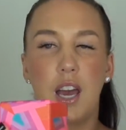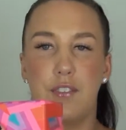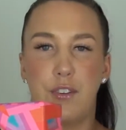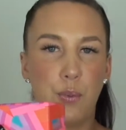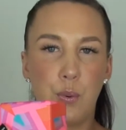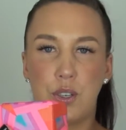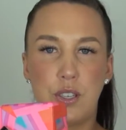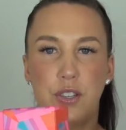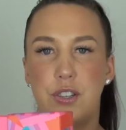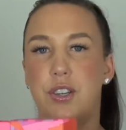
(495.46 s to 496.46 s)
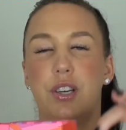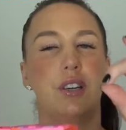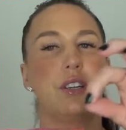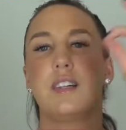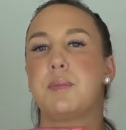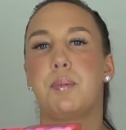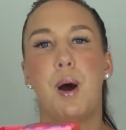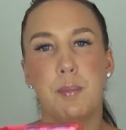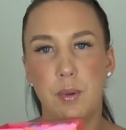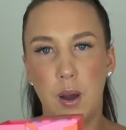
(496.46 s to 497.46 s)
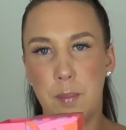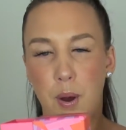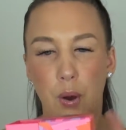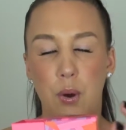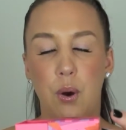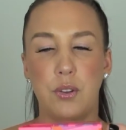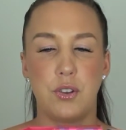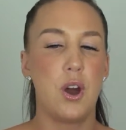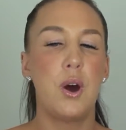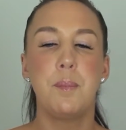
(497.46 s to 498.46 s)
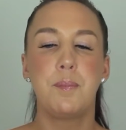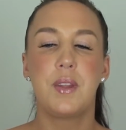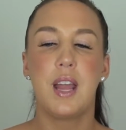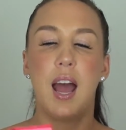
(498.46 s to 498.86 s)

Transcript: If you wanted to, you could just pop a bow on top,